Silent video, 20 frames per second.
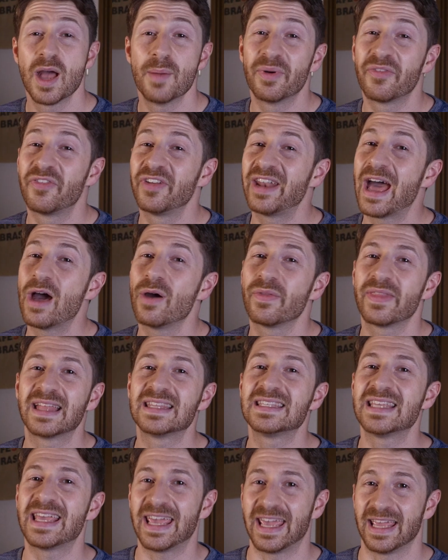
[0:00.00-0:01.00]
But for now,
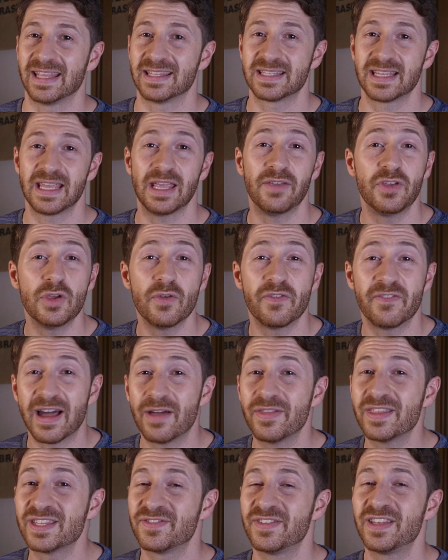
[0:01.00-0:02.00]
that's it. If you
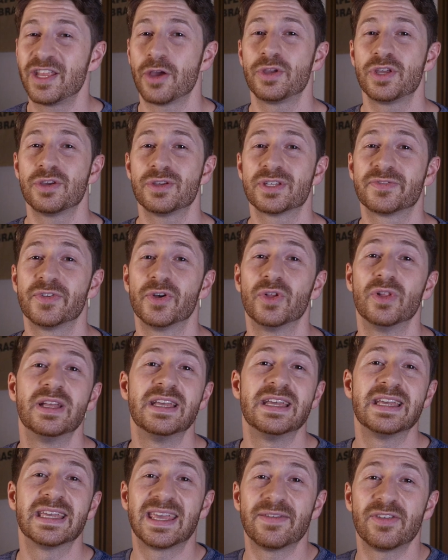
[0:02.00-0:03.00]
found this video useful,
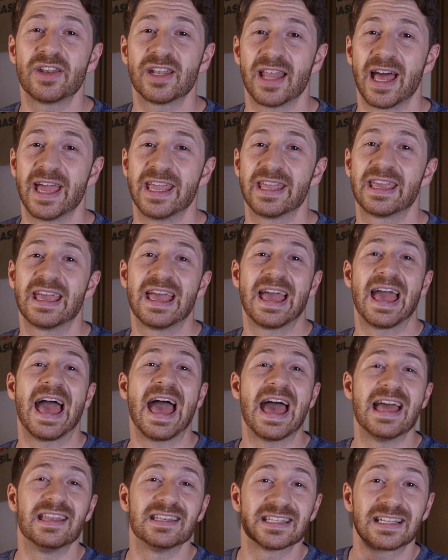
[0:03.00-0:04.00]
give it a like
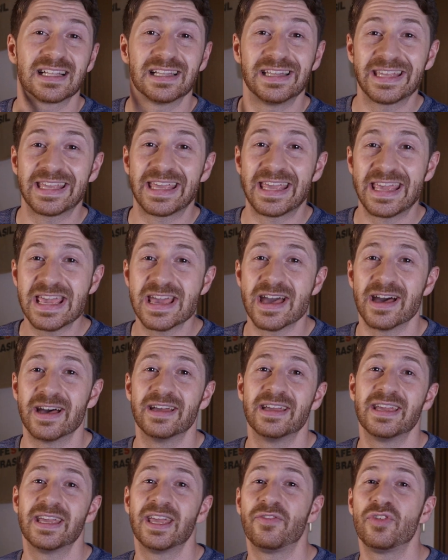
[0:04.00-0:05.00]
and click here
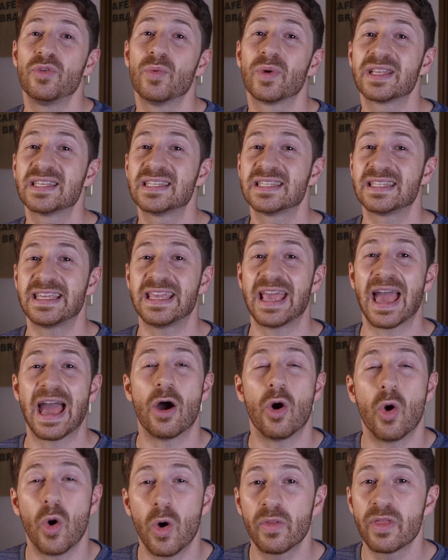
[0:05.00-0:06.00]
if you want to see
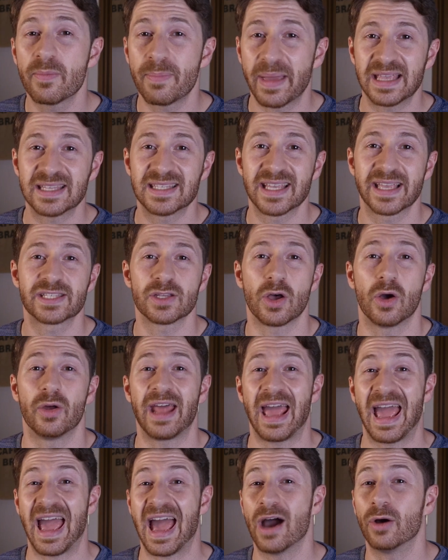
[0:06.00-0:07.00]
all the basics on
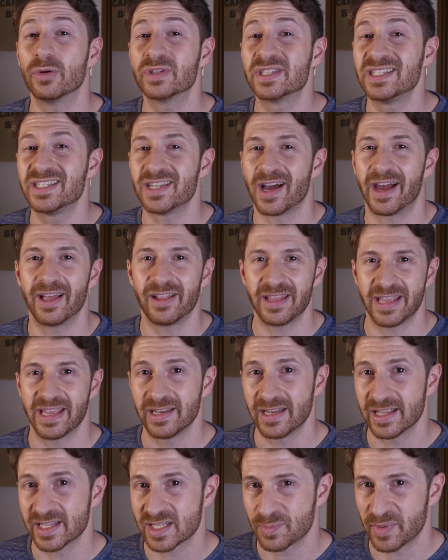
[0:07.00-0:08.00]
how to dial in
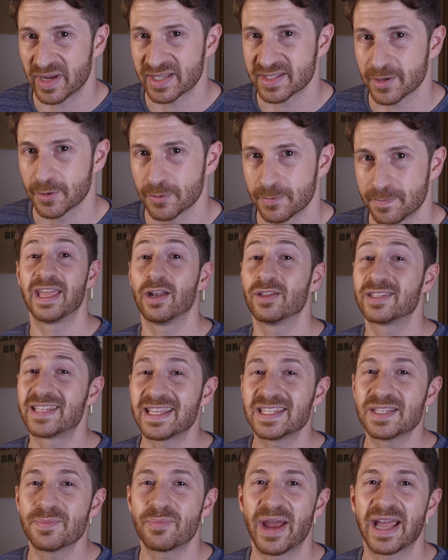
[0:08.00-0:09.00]
espresso. It'll take
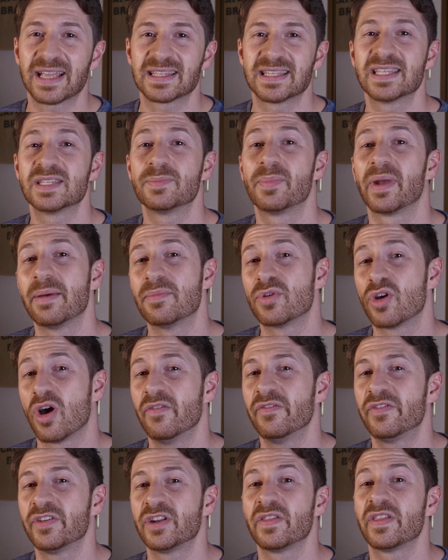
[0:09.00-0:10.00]
some practice, but I'm
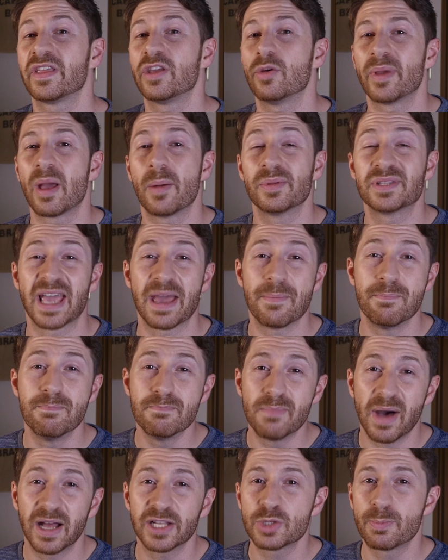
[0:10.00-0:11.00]
confident that you'll be able to get
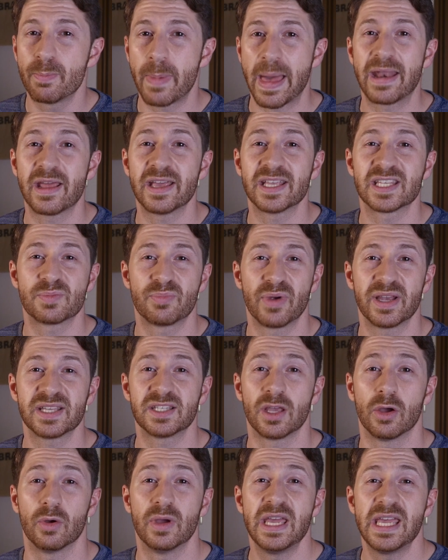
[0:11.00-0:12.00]
much better
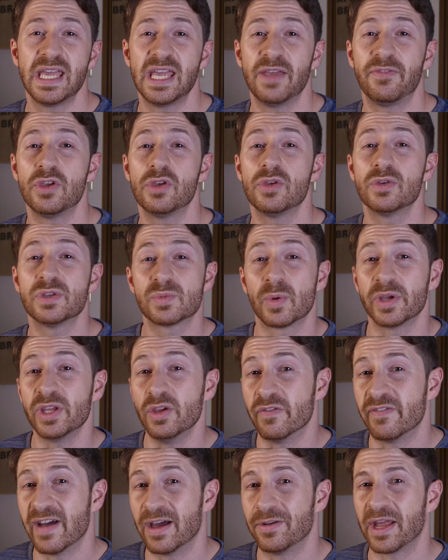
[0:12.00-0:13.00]
espresso if you use what you
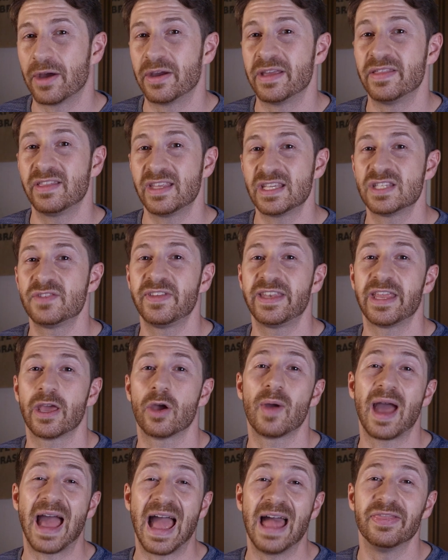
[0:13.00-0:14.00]
found out in this
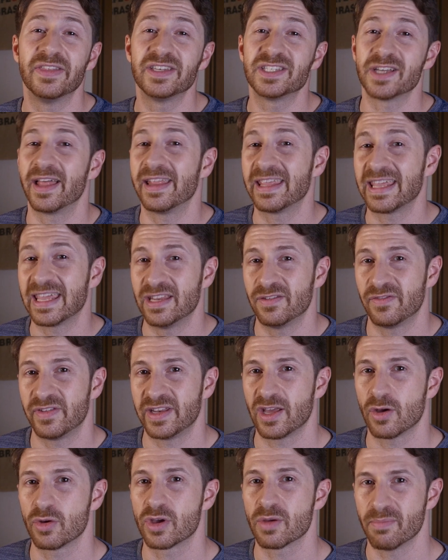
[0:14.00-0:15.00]
video and the dialing in
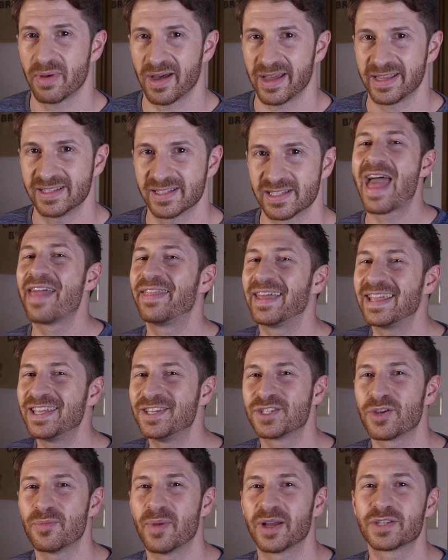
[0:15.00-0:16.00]
video combined. Thank you
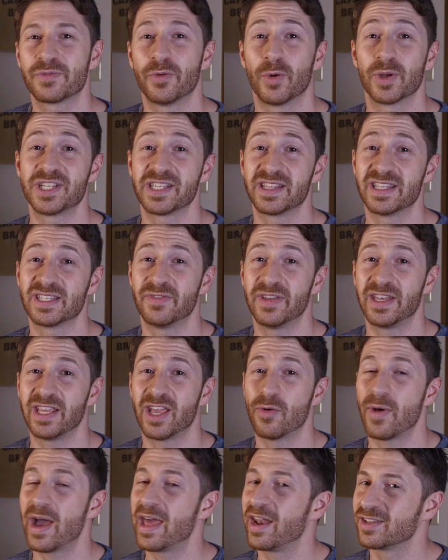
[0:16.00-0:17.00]
so much for watching this
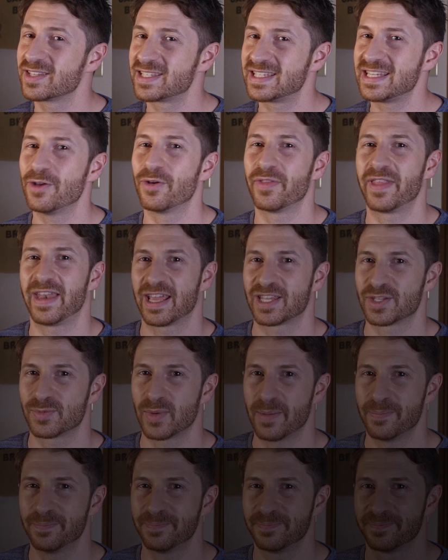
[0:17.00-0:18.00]
video and I'll see you on the next
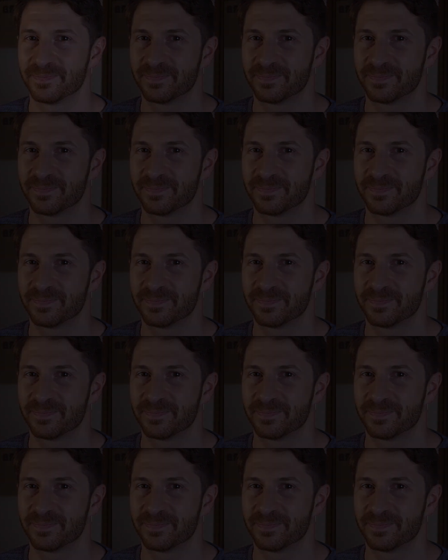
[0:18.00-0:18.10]
one.